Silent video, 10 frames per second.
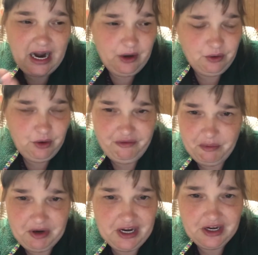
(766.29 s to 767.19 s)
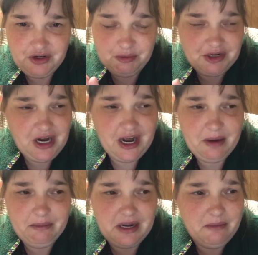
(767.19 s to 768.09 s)
I don't know if I'm going to get to them
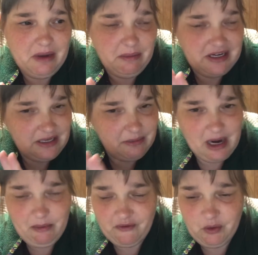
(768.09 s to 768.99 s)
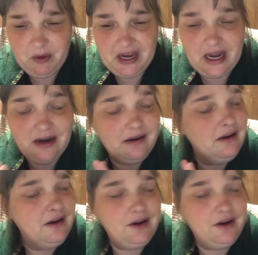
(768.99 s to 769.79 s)
tonight, but maybe sometime over the weekend.